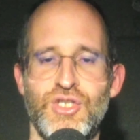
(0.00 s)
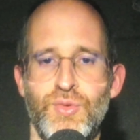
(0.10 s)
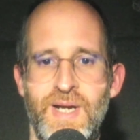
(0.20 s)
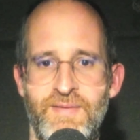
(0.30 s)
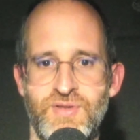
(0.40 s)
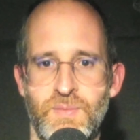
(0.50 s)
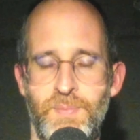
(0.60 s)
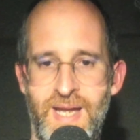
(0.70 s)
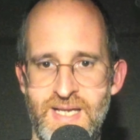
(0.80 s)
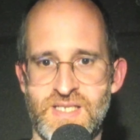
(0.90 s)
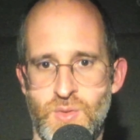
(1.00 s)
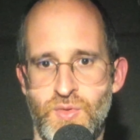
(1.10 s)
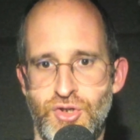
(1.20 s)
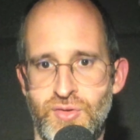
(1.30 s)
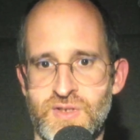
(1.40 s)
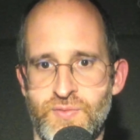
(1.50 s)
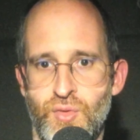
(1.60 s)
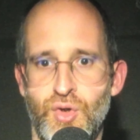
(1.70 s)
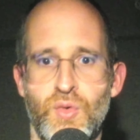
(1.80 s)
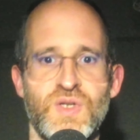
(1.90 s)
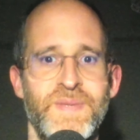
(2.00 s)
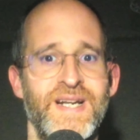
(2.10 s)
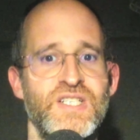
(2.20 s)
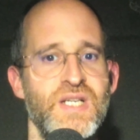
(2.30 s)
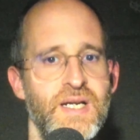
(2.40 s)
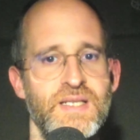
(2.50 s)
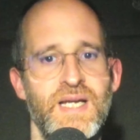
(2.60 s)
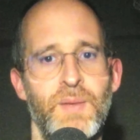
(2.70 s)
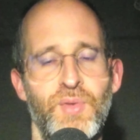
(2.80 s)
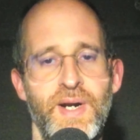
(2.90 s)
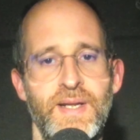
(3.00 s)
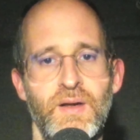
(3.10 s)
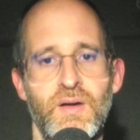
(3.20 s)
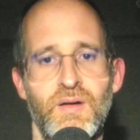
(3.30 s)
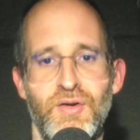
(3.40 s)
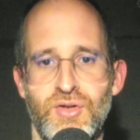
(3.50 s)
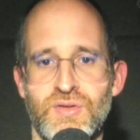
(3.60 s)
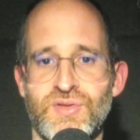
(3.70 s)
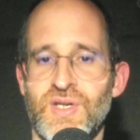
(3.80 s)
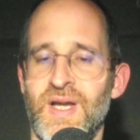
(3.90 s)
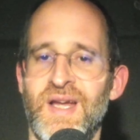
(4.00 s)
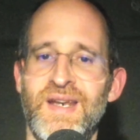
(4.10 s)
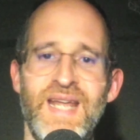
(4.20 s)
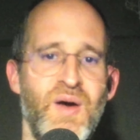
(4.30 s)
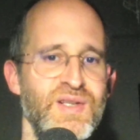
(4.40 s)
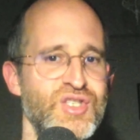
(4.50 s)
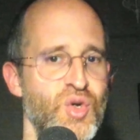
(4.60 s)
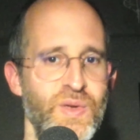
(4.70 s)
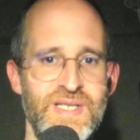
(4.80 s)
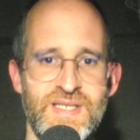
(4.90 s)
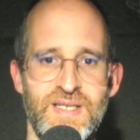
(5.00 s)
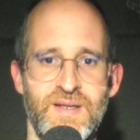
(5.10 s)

you would have to pay someone to do this for you or spend a ton of time writing articles. Now it's so easy.